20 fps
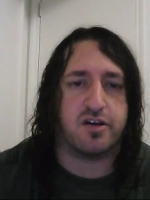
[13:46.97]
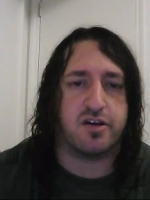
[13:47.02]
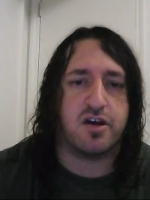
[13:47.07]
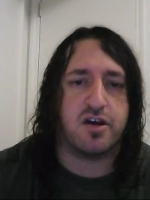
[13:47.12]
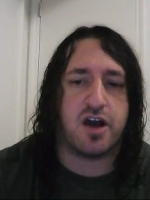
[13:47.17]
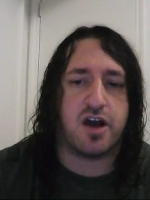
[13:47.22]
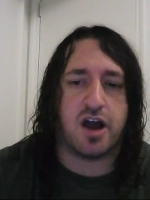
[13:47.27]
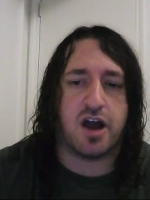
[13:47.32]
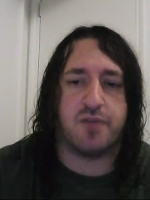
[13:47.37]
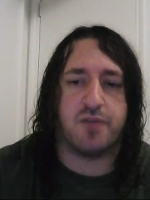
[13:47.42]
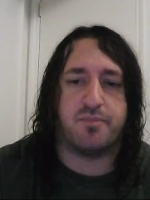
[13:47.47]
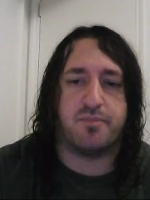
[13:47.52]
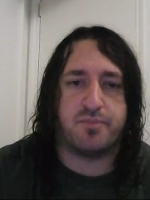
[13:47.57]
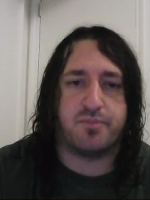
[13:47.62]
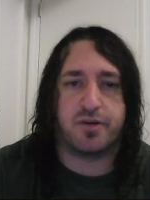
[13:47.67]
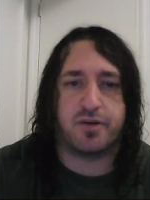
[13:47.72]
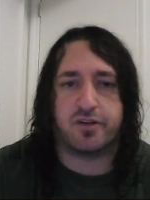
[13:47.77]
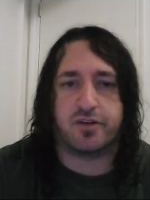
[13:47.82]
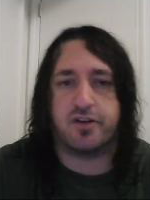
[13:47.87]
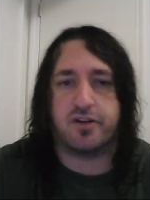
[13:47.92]
I
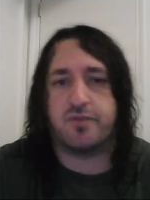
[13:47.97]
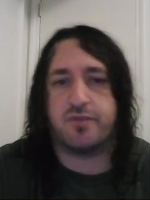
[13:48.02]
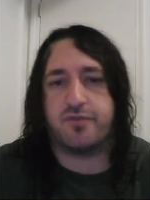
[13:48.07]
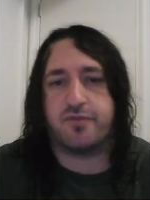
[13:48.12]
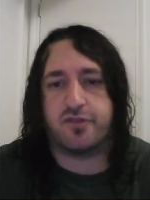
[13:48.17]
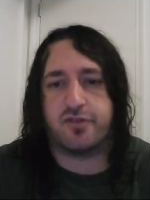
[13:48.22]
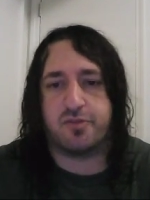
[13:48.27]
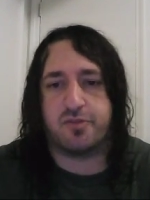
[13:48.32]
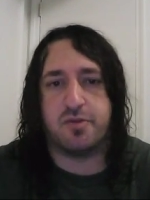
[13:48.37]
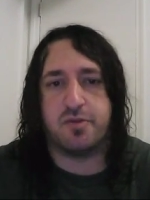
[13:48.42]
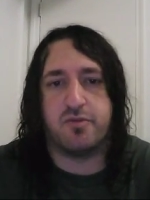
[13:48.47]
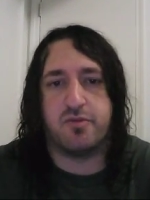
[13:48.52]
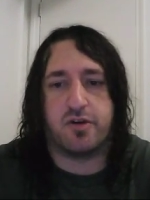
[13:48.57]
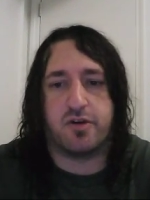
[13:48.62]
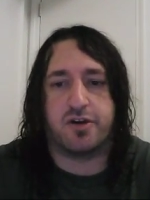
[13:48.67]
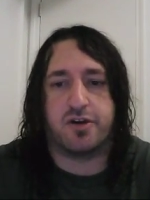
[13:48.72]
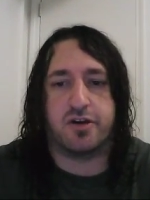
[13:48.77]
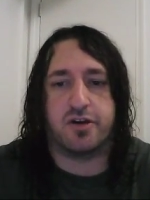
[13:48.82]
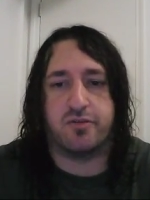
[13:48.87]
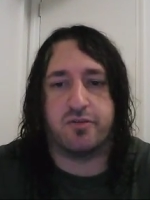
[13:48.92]
picked it up for
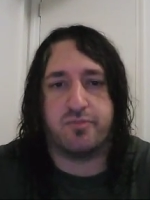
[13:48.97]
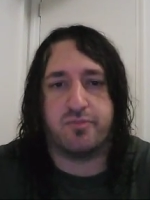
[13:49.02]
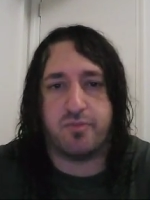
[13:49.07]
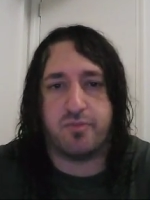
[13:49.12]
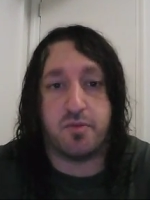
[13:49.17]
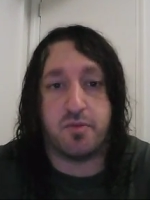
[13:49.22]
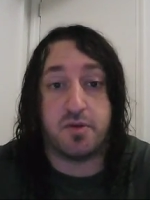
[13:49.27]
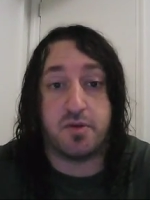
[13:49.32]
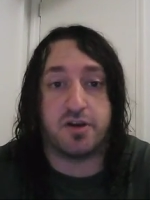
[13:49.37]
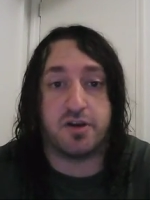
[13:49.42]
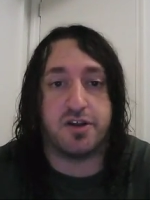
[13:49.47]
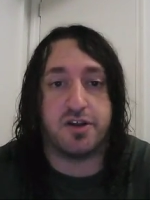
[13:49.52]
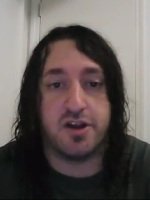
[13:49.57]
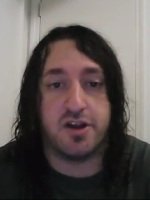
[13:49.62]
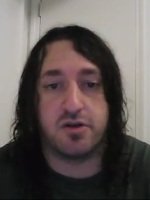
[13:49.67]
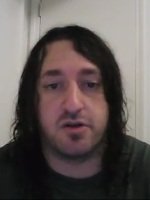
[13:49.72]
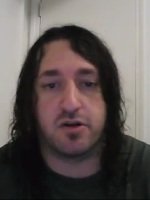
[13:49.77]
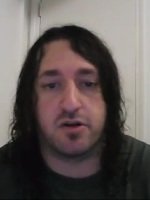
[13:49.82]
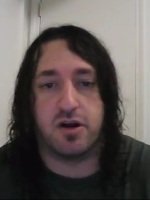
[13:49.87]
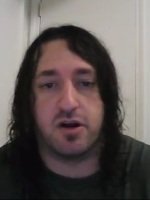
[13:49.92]
speedrunning about a
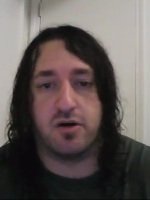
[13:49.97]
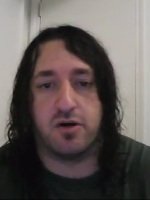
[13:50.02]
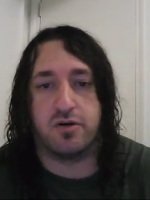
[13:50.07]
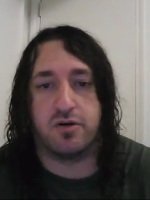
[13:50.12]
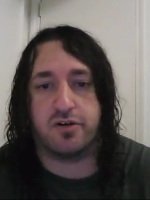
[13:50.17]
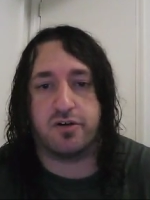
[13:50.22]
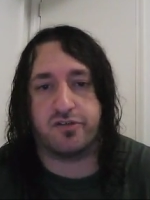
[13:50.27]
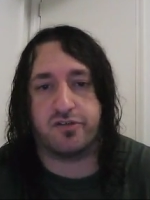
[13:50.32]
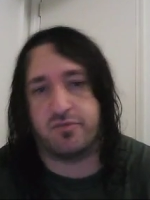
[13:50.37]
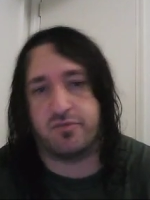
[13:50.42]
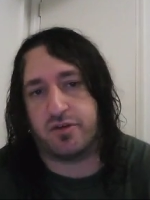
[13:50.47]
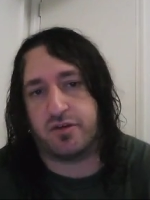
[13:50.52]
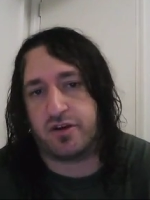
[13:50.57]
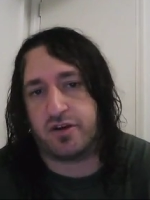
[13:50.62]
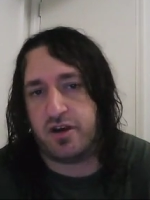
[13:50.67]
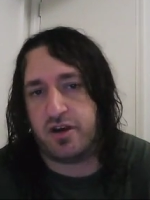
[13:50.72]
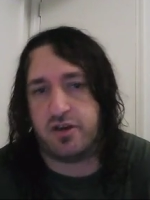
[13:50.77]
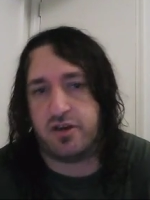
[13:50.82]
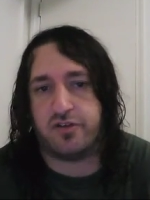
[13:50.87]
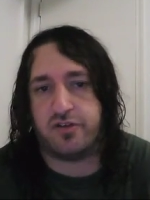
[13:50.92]
year ago because I'm like,
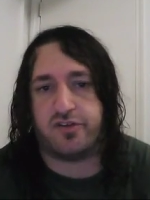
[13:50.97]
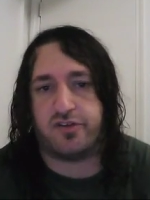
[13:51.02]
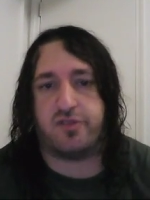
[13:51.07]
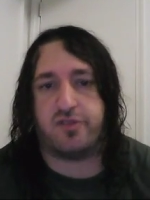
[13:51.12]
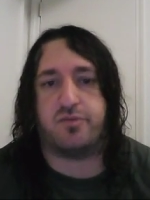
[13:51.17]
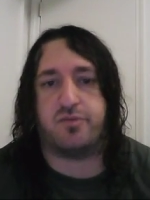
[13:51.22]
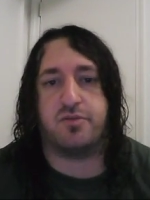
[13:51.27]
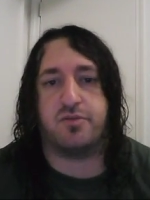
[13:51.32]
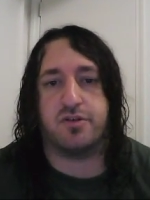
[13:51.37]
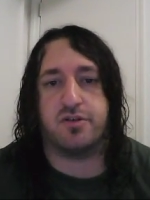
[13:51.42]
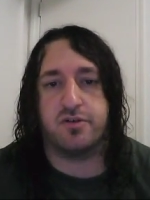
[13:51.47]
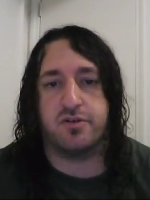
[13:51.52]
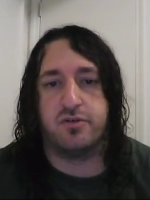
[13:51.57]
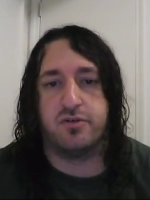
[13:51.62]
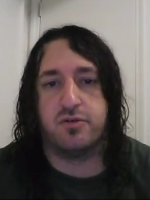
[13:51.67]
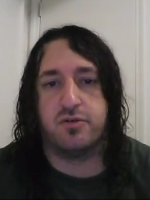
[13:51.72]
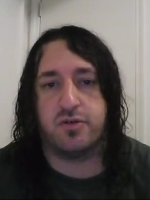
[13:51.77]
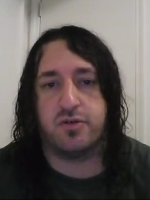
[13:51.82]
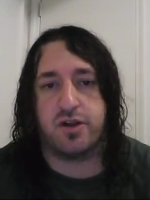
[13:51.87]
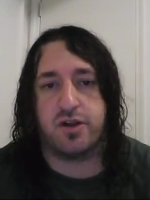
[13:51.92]
it sounds pretty
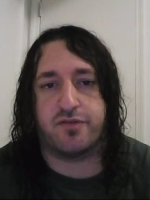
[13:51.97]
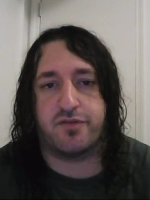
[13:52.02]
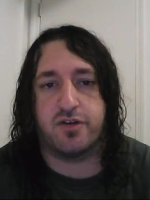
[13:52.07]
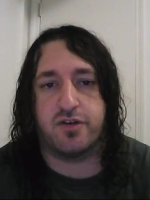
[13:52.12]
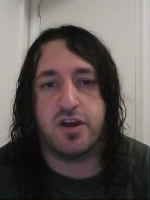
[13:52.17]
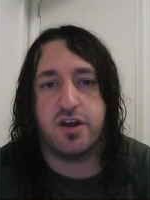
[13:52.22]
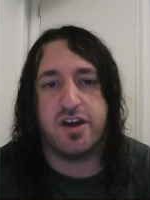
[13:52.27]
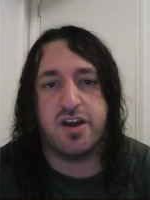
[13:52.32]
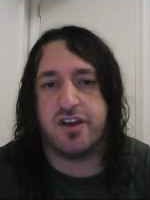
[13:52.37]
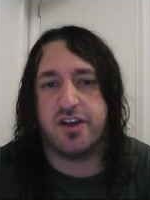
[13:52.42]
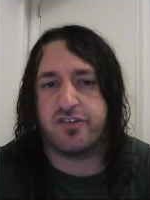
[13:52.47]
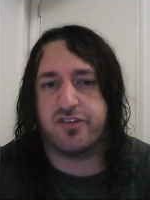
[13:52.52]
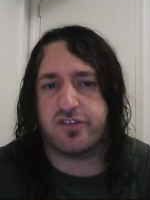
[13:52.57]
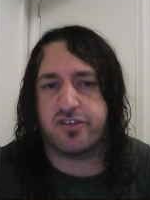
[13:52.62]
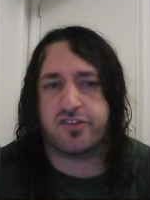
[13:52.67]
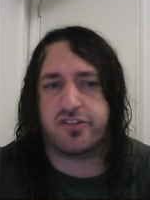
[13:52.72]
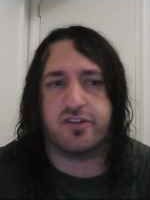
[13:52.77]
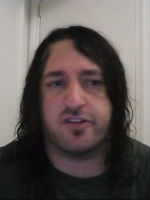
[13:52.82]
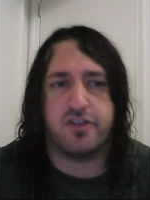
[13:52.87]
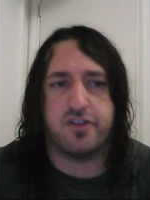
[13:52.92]
cool, whatever. It's
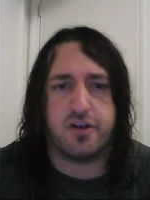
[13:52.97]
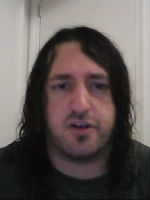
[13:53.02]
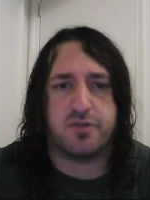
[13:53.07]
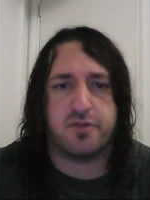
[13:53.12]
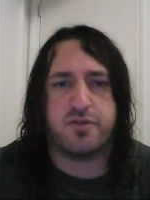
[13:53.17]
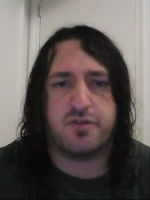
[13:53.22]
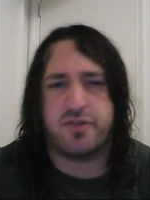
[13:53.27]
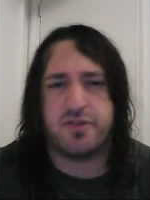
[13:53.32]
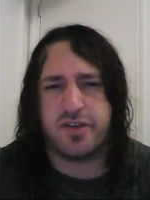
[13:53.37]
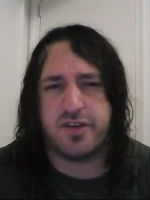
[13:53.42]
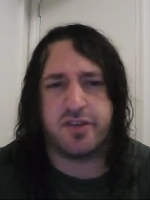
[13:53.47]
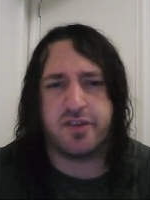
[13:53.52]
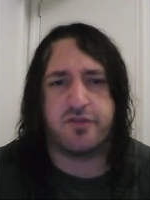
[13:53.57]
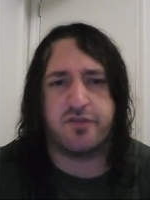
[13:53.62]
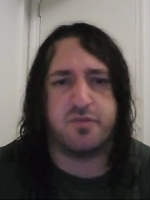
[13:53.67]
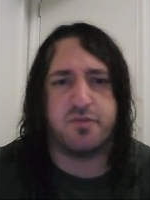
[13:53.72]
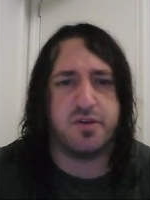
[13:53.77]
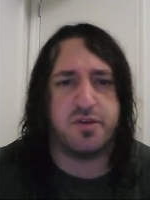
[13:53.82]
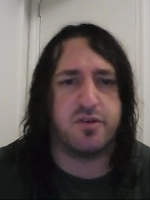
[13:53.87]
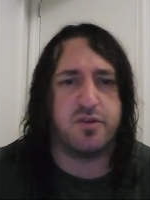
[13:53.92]
just another thing
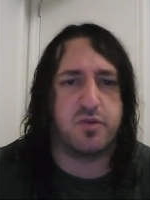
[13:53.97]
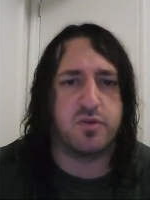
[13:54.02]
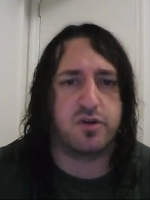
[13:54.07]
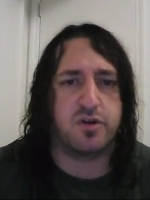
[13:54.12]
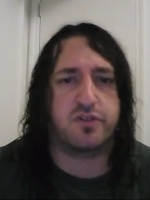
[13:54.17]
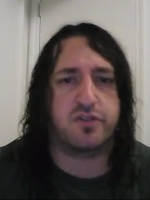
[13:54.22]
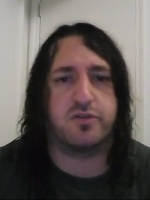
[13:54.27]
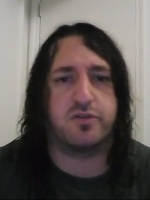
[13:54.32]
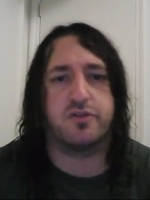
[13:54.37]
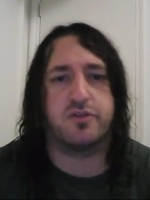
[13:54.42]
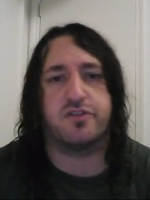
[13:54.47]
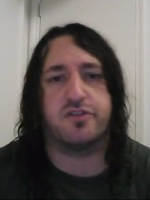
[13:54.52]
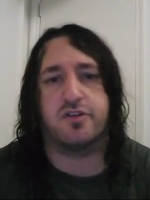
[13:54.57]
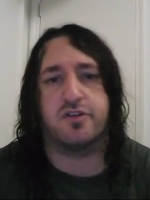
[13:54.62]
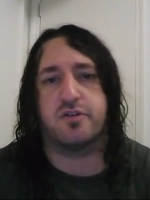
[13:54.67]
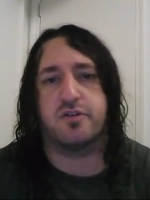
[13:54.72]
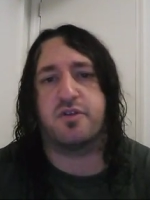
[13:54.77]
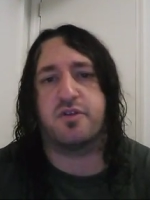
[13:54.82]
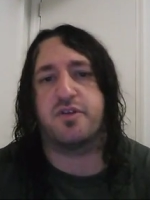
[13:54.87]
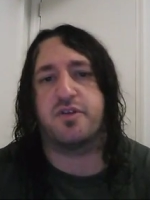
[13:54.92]
for me to work towards,
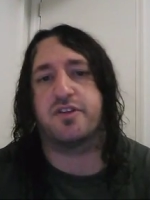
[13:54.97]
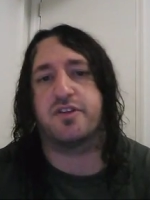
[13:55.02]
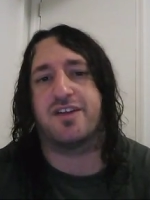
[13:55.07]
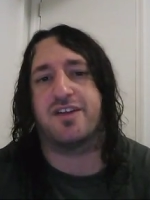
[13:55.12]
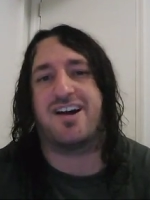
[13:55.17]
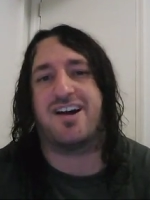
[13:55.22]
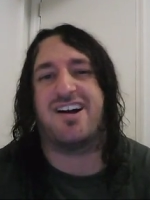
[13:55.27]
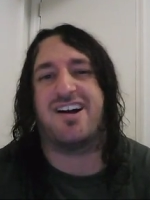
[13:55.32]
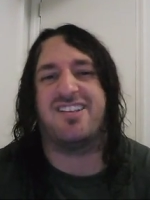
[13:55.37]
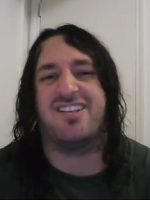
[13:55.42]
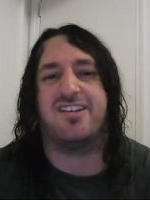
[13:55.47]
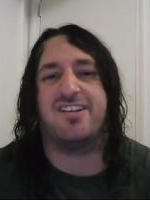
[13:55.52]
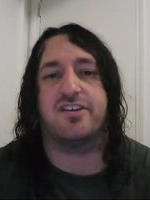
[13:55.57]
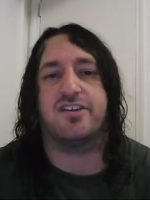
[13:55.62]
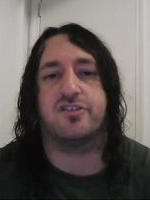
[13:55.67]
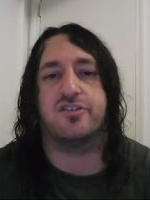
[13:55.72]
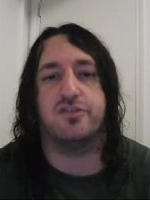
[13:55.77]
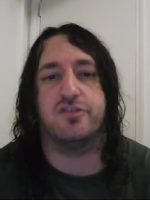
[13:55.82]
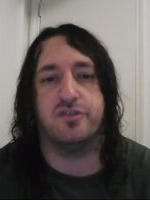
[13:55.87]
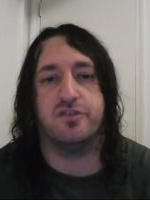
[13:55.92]
another thing that I like
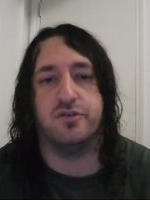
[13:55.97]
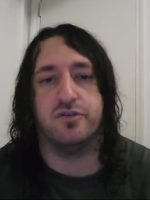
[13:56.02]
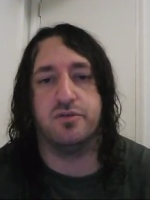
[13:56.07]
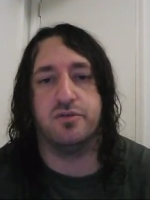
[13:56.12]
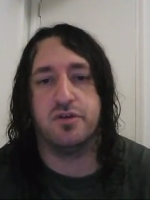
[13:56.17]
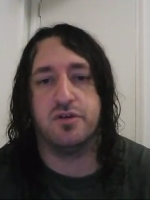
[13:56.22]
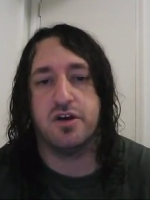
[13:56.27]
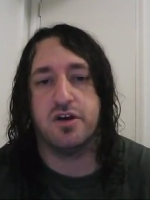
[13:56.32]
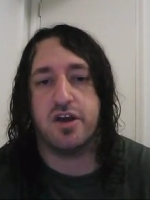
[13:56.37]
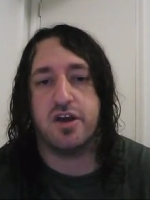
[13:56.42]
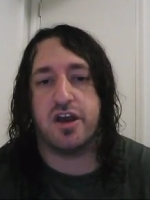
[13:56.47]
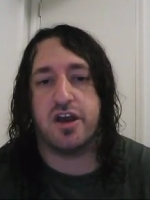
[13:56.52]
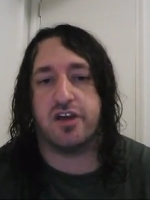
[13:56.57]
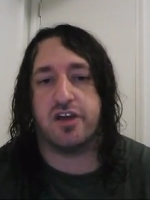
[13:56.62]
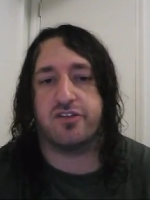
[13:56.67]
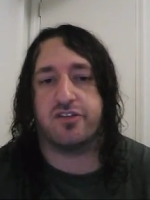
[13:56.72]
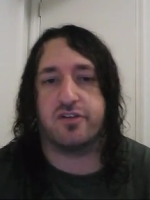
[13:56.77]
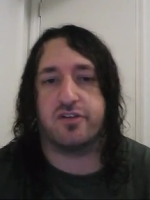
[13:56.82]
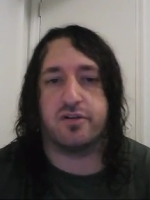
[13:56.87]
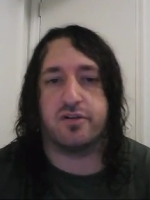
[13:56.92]
to do, and
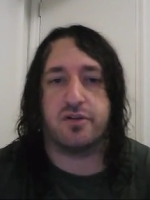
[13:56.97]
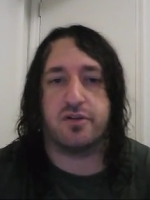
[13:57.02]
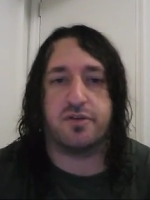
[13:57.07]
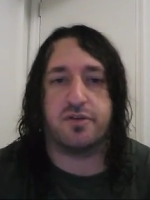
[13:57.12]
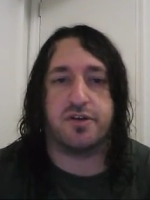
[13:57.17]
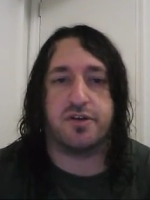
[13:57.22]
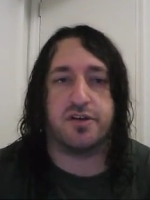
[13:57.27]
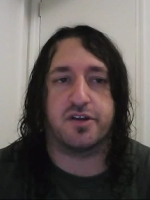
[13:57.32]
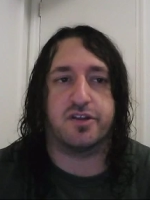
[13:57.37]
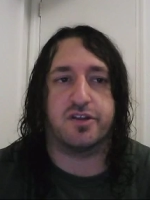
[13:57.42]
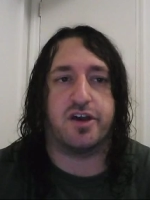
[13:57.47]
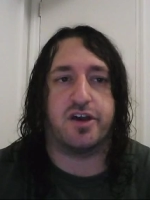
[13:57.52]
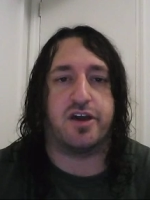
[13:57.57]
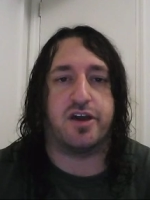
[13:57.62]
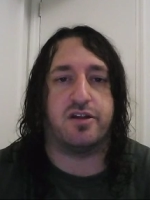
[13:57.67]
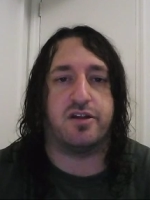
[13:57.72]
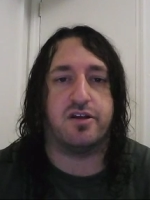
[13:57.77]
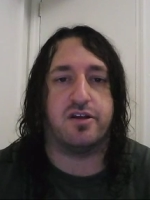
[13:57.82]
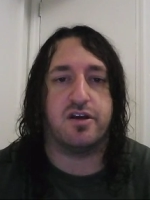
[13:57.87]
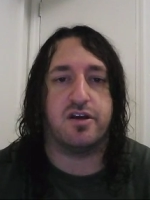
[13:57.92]
it's another thing
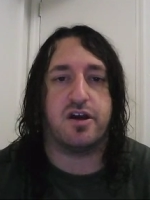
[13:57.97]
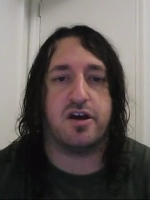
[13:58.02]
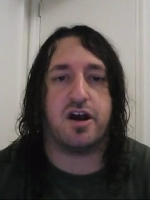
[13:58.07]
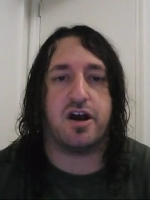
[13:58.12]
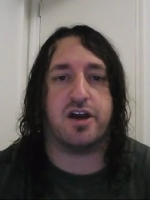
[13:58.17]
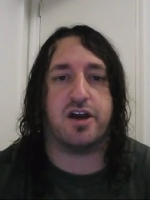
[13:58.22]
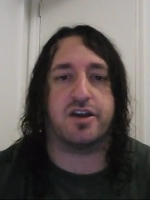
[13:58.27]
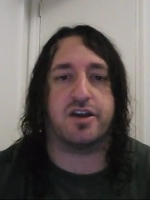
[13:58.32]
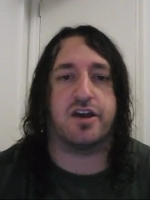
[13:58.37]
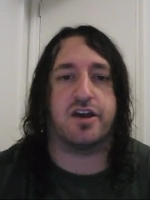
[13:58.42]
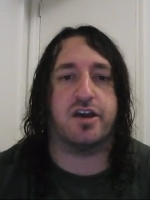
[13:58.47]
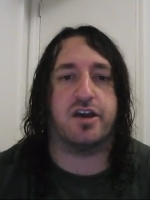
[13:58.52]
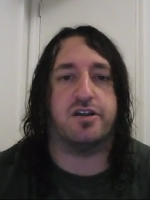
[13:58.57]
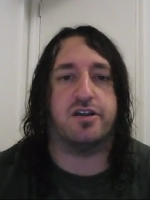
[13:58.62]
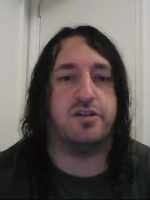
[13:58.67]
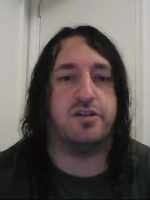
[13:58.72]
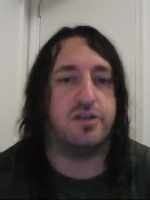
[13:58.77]
that I can